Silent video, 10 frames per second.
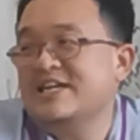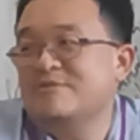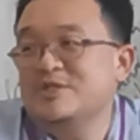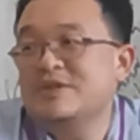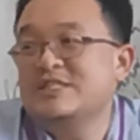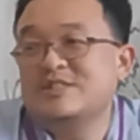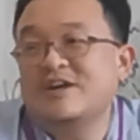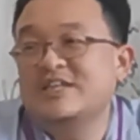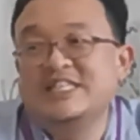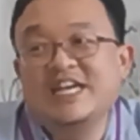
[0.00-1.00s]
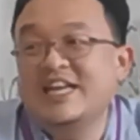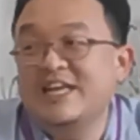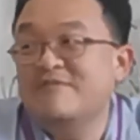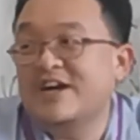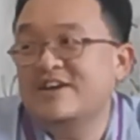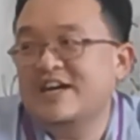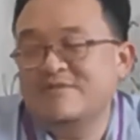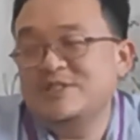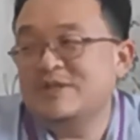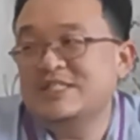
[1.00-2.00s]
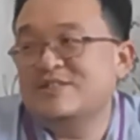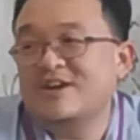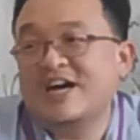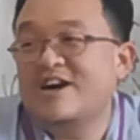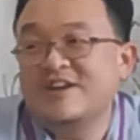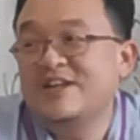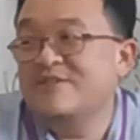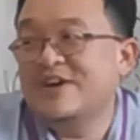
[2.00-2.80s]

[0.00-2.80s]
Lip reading: which one is not a DNA virus, which one is not an RNA